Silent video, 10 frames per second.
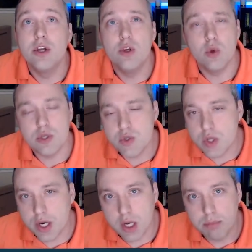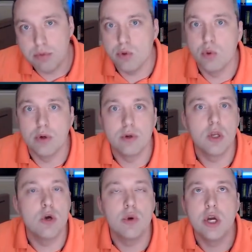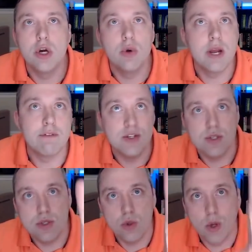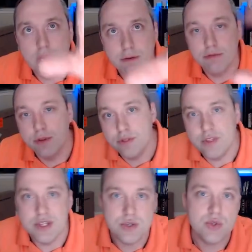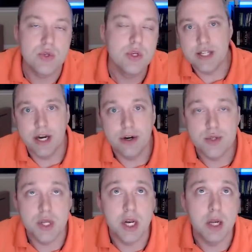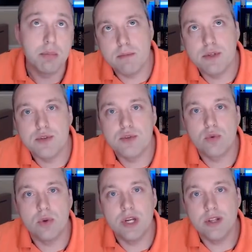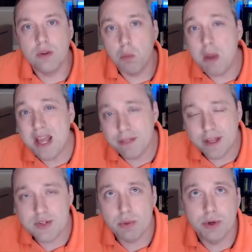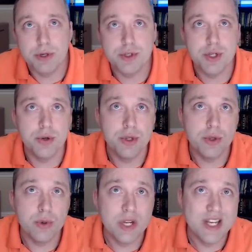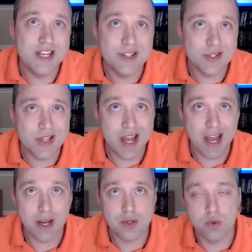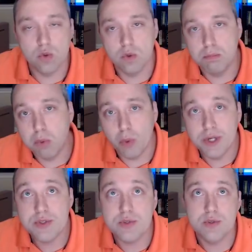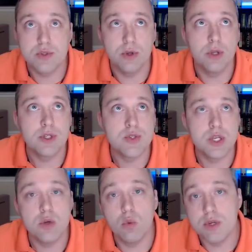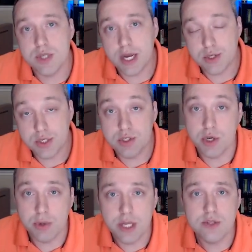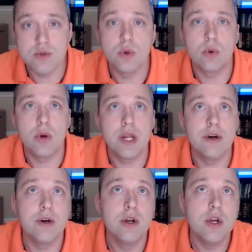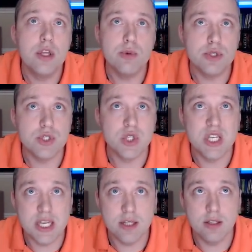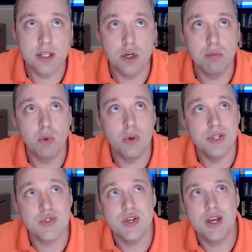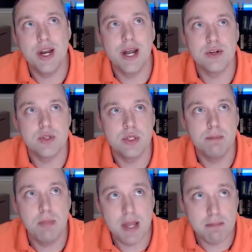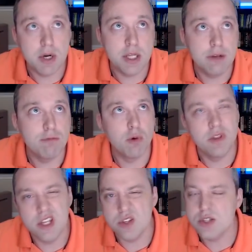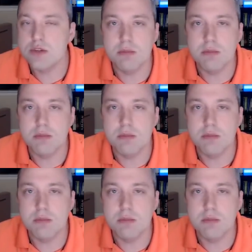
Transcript: You can set up your logo and you'll have this entire setup. From this screen, the main things I wanted to show you is the actual points. So let's say you want to actually donate to a creator, you would just get Lino points and actually pay money for these.